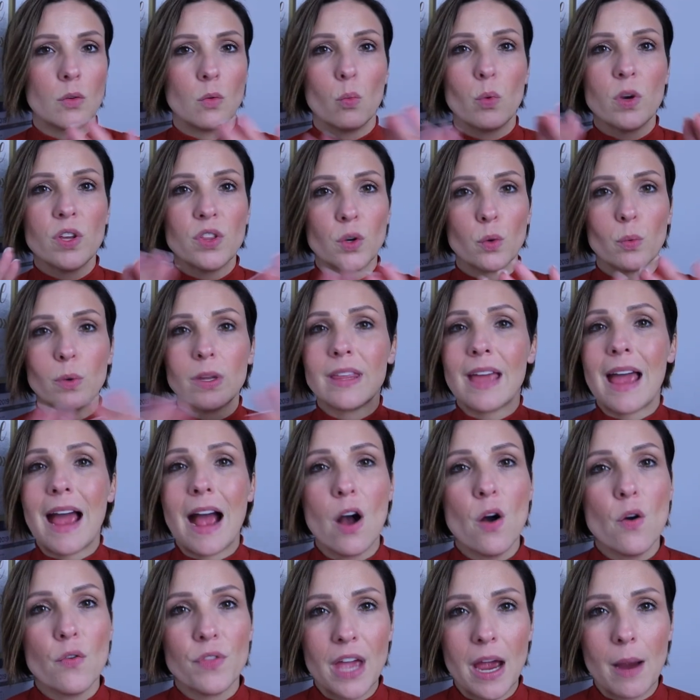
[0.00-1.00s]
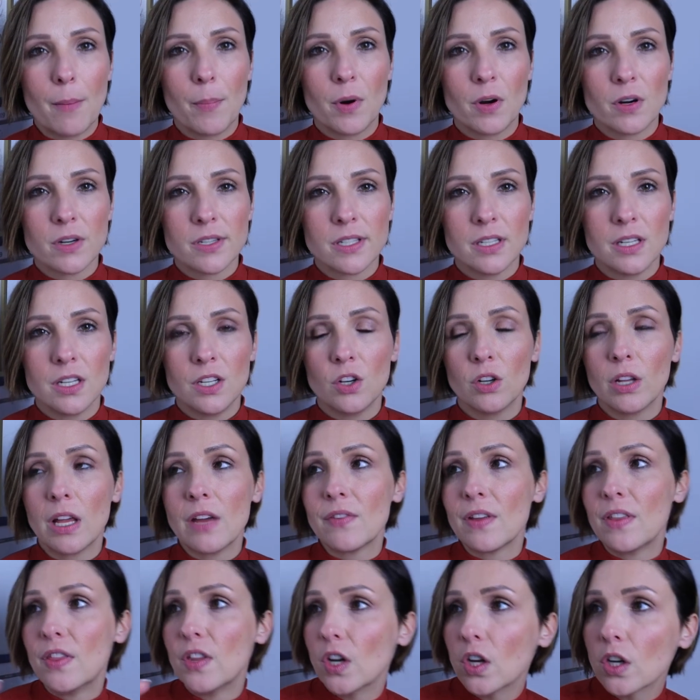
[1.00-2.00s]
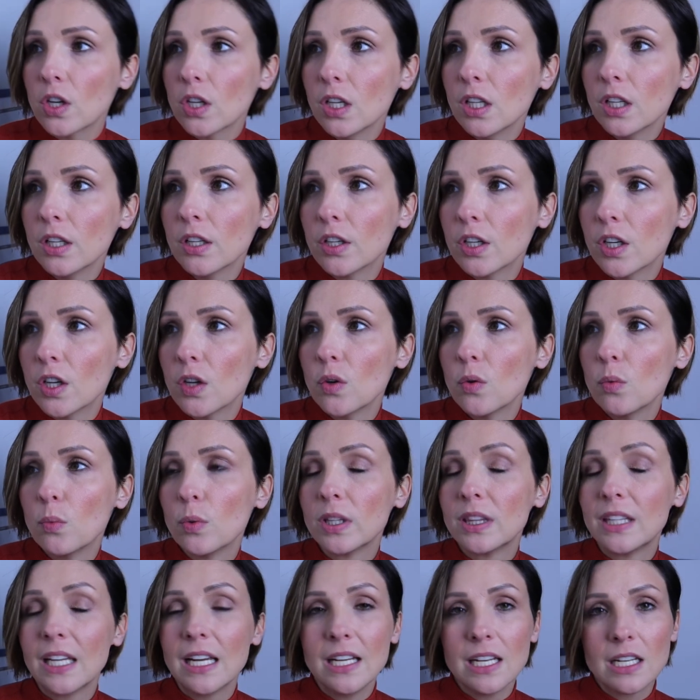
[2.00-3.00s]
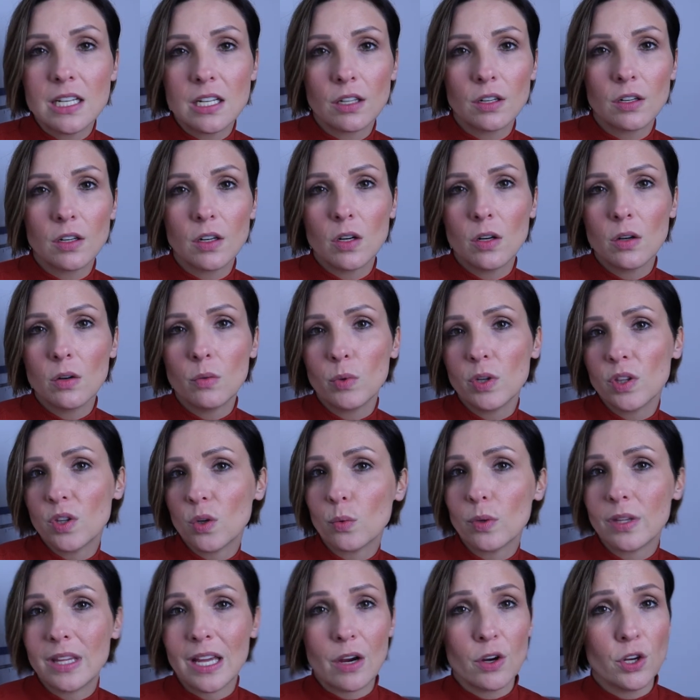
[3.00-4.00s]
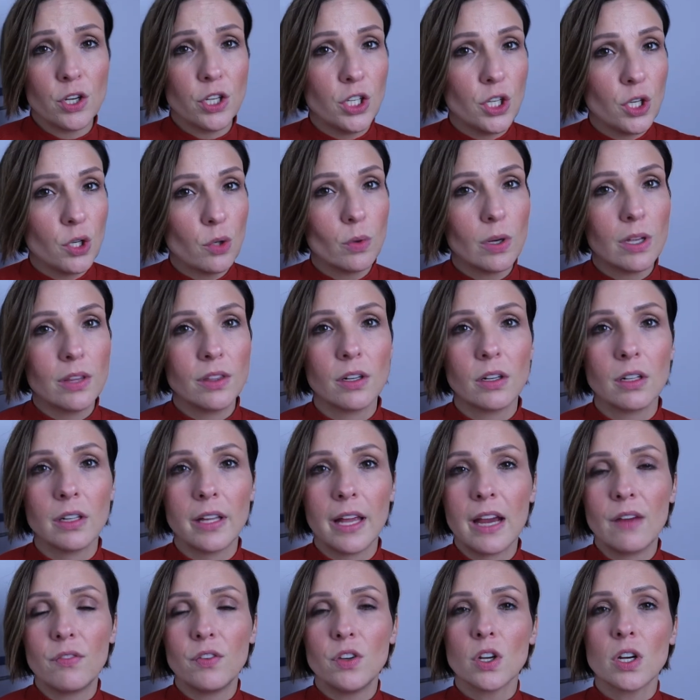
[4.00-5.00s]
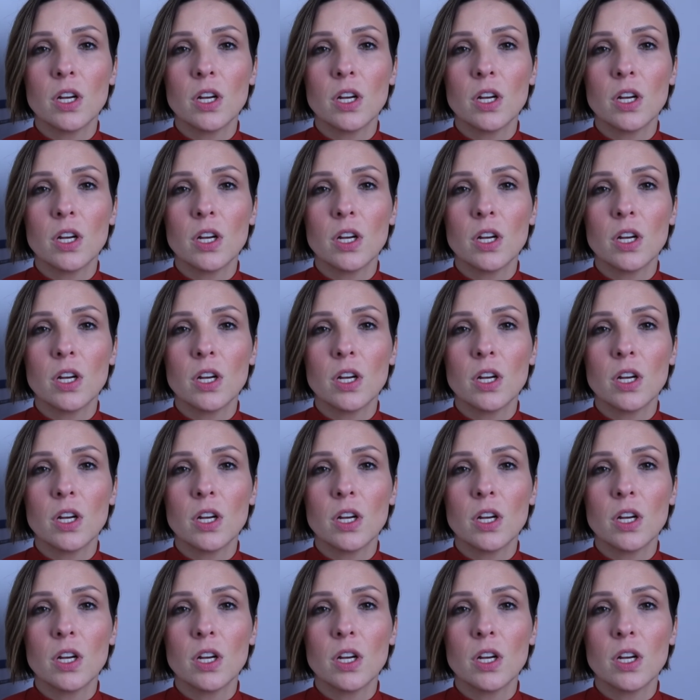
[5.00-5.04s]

with or without that person in your life, and they're going to learn what they need to learn with or without you in their life.